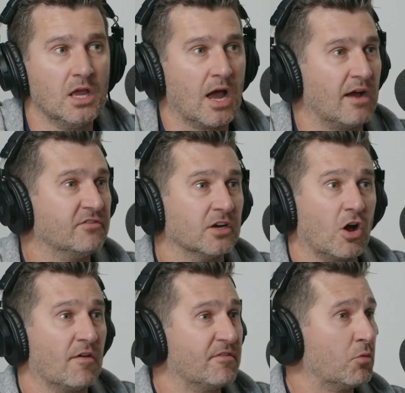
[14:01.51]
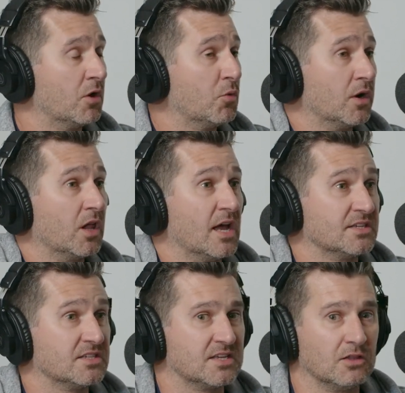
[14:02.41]
I've done coffee 101
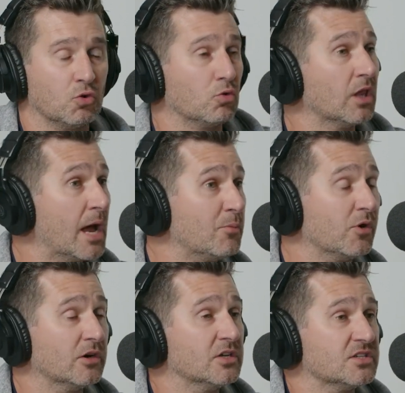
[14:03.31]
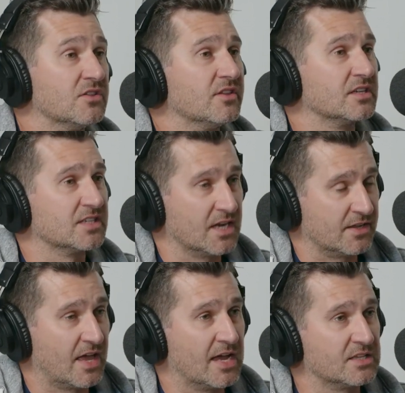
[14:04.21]
classes at local libraries and things like
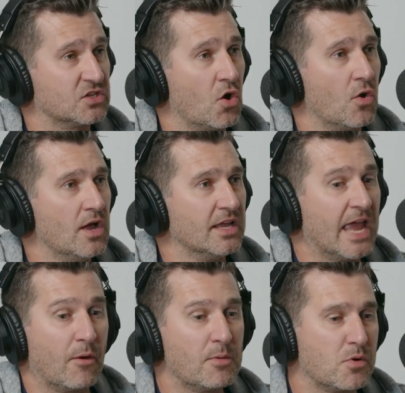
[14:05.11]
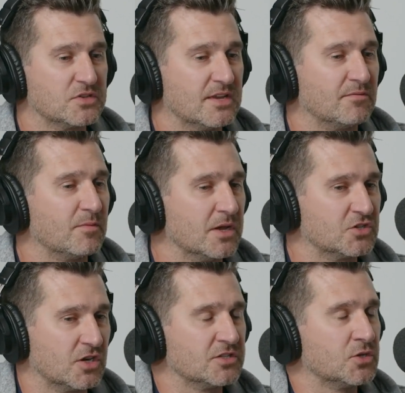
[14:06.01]
that. So we post that
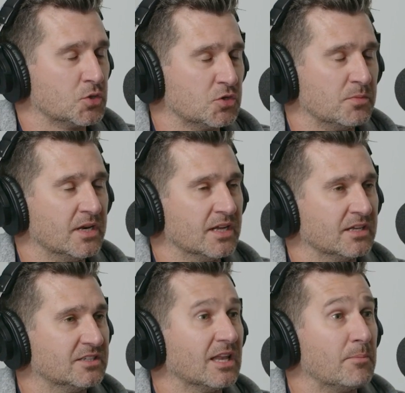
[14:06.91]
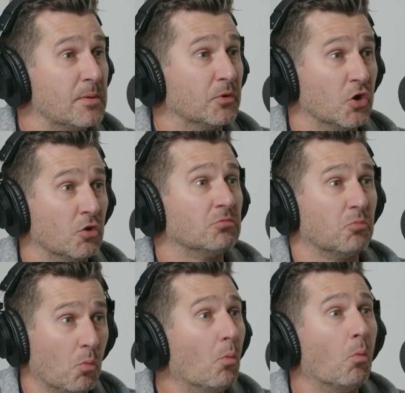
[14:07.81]
information on social media to let people know
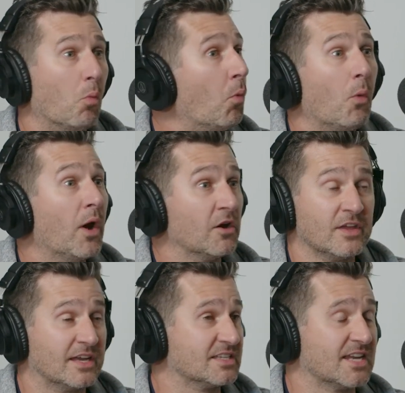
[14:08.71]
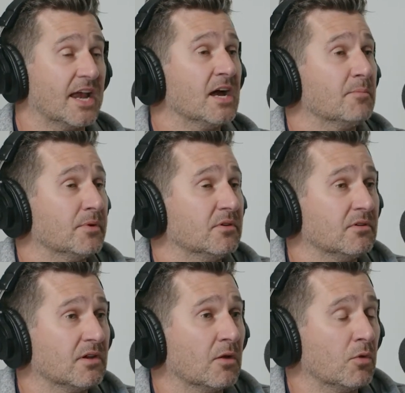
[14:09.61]
where they can sign up
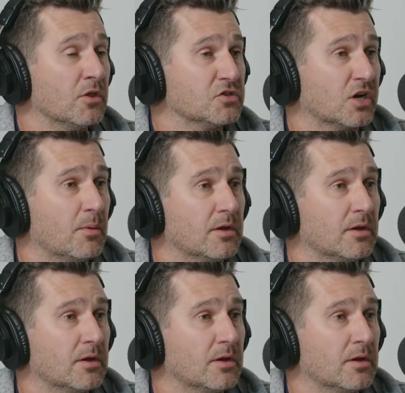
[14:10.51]
and when those are coming.